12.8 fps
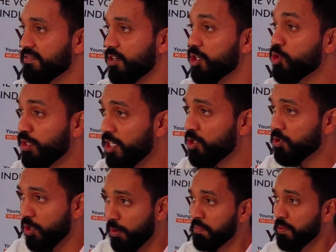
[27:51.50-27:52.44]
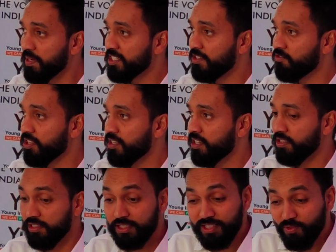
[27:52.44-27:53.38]
Or you need to compromise everything?
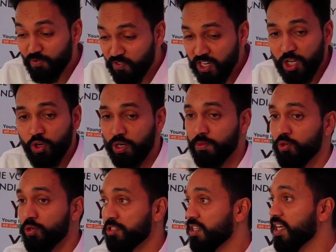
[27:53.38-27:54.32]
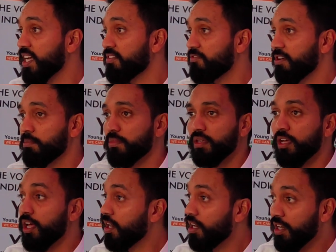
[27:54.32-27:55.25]
This is a very common question I get from
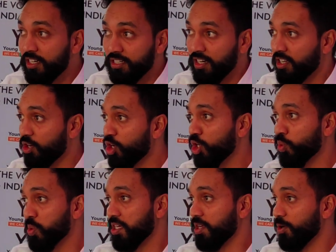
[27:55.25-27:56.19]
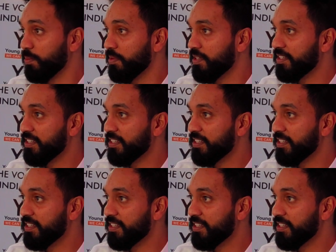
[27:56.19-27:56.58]
literally all over the globe.